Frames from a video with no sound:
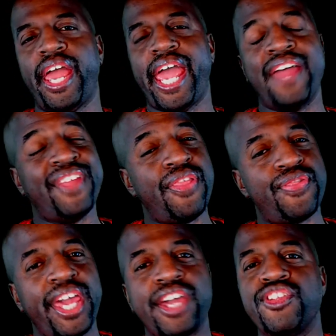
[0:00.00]
and they
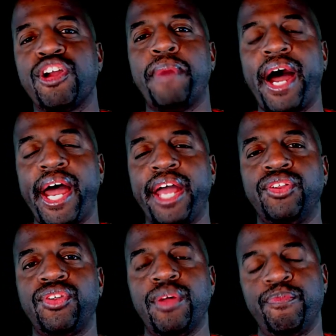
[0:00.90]
think in their
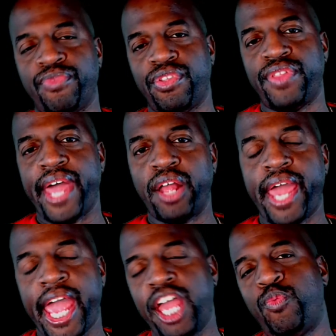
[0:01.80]
minds that,
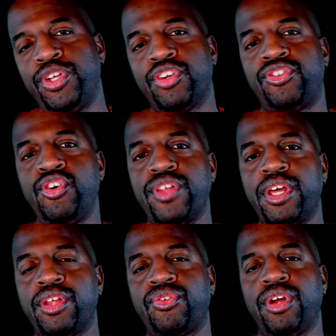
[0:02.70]
hey, if we just do
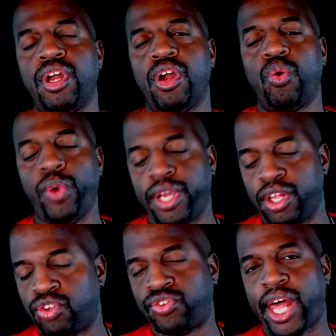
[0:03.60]
this, we
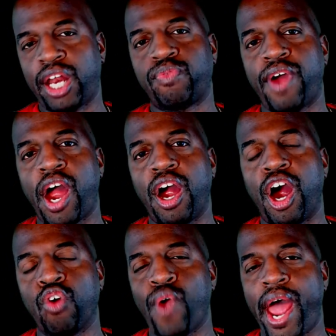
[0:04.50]
can satisfy
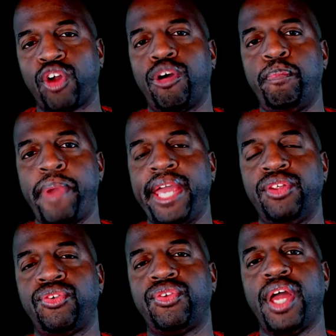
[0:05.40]
our radical
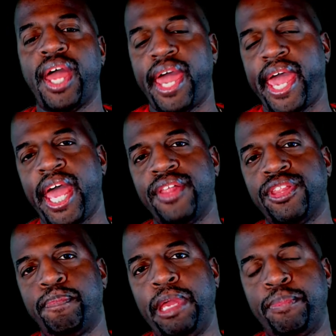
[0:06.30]
base and
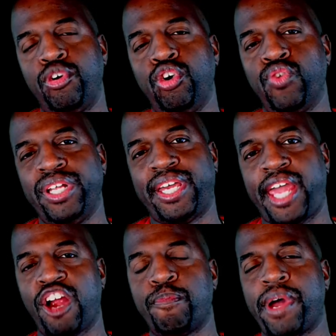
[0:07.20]
the people who really
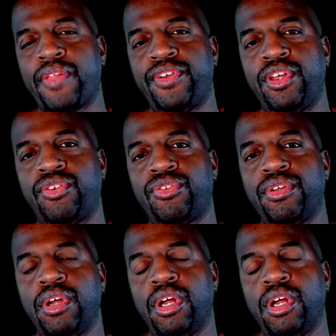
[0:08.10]
care about this,